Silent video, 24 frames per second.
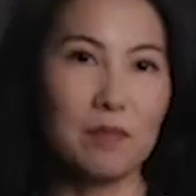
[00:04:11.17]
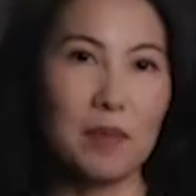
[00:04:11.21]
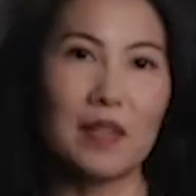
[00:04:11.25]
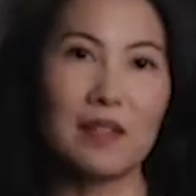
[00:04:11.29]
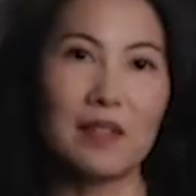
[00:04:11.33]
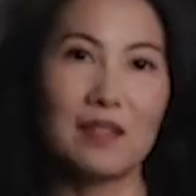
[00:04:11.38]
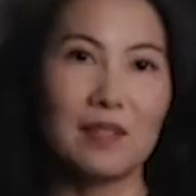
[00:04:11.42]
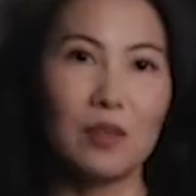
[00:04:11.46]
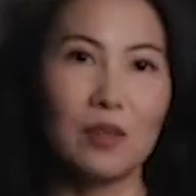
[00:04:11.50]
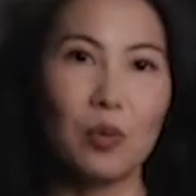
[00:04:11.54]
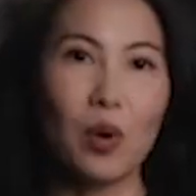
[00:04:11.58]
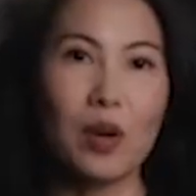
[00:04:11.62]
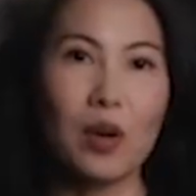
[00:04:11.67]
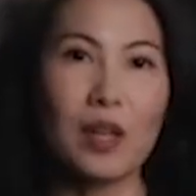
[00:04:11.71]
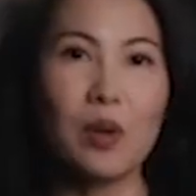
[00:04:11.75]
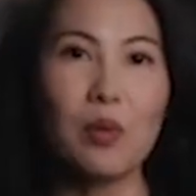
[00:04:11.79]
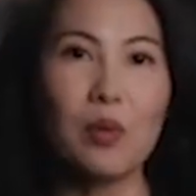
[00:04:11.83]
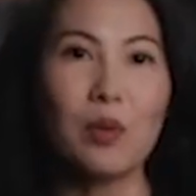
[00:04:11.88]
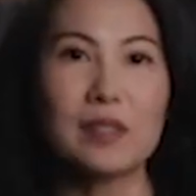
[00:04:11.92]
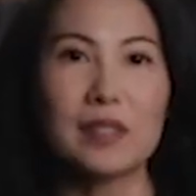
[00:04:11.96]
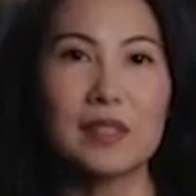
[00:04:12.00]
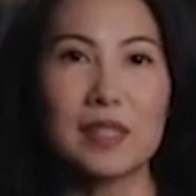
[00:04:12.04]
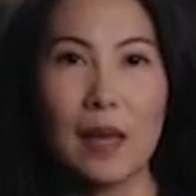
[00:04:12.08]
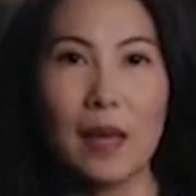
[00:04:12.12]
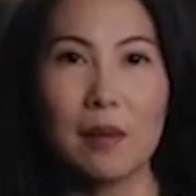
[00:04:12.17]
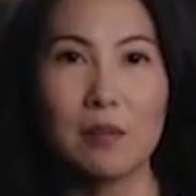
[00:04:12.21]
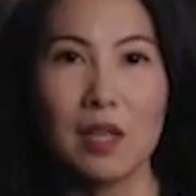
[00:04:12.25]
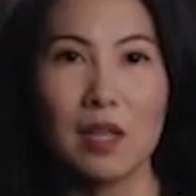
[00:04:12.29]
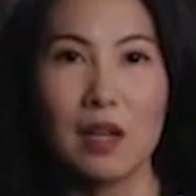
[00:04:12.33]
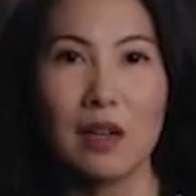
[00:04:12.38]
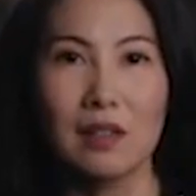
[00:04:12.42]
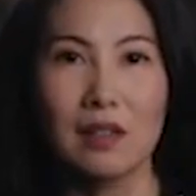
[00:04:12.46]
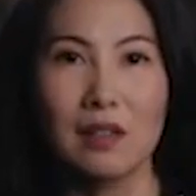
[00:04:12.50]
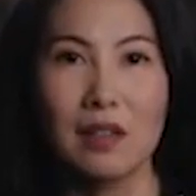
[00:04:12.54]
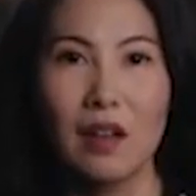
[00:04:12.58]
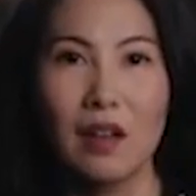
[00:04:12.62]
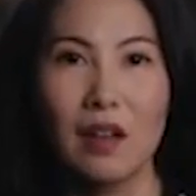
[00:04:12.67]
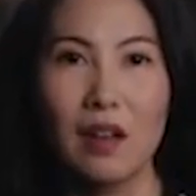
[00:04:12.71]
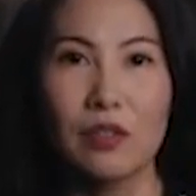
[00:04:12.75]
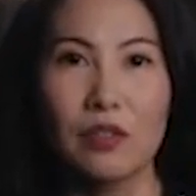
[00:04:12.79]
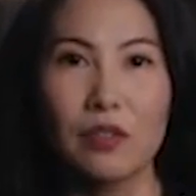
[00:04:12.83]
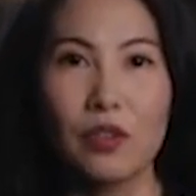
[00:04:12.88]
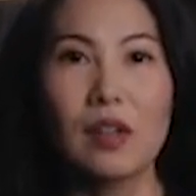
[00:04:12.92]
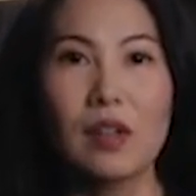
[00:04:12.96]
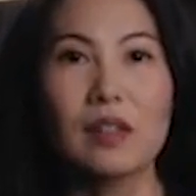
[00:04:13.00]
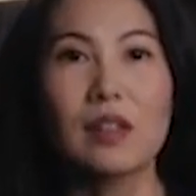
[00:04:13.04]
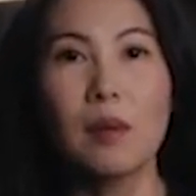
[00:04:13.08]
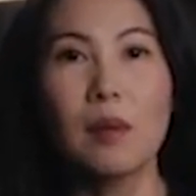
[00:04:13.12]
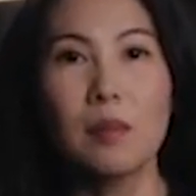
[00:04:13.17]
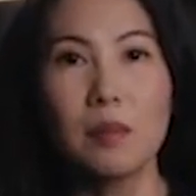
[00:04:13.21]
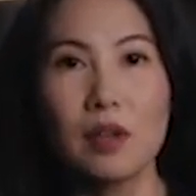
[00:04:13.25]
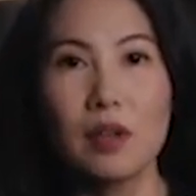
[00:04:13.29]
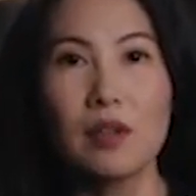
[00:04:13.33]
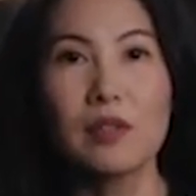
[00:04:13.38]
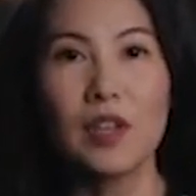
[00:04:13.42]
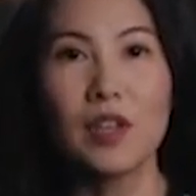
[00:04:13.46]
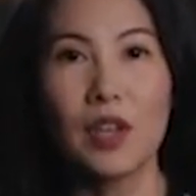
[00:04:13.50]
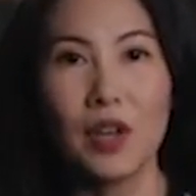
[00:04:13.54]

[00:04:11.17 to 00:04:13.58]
been working with Samsung for a number of